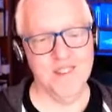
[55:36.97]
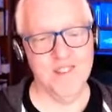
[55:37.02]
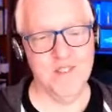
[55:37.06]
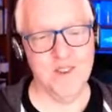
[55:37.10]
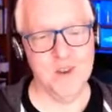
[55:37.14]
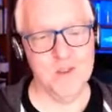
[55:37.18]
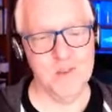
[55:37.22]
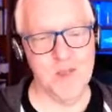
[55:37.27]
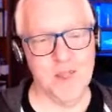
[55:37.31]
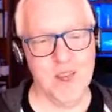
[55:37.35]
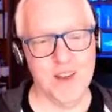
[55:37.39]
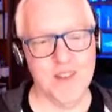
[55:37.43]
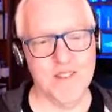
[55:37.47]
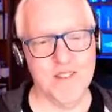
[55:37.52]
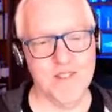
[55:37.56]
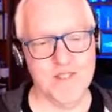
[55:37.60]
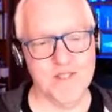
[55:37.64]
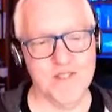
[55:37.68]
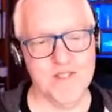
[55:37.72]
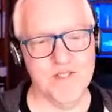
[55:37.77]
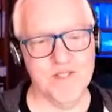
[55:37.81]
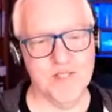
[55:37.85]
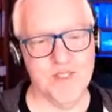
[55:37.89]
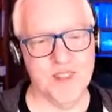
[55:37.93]
I mean,
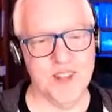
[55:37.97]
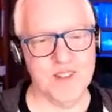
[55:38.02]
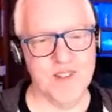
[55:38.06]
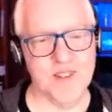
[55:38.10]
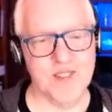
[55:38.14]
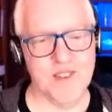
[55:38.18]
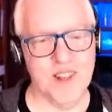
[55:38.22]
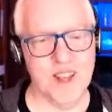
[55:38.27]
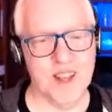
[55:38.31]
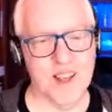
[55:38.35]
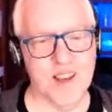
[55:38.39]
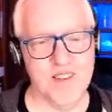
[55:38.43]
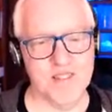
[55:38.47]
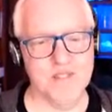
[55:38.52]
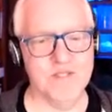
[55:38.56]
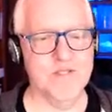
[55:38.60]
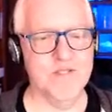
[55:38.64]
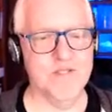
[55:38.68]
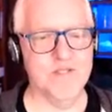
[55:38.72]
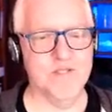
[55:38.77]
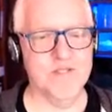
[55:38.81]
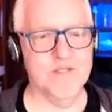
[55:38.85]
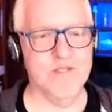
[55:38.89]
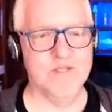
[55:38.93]
that's like,
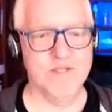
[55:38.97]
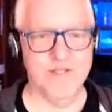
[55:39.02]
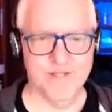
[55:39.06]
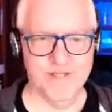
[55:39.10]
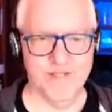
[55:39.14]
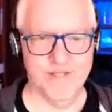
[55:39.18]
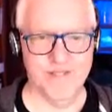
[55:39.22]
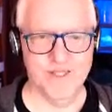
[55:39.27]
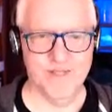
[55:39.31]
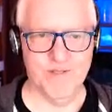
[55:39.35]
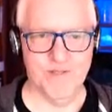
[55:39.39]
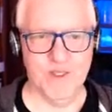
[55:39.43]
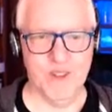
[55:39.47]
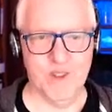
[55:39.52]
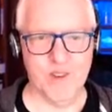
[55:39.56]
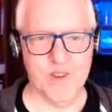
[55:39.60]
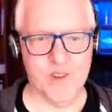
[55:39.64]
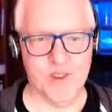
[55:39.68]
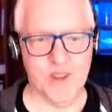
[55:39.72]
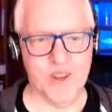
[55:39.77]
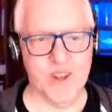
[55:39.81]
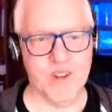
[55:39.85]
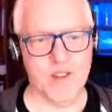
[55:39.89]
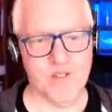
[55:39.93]
feels
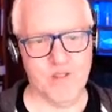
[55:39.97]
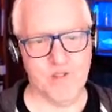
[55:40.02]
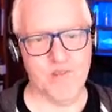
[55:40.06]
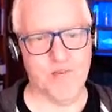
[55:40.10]
like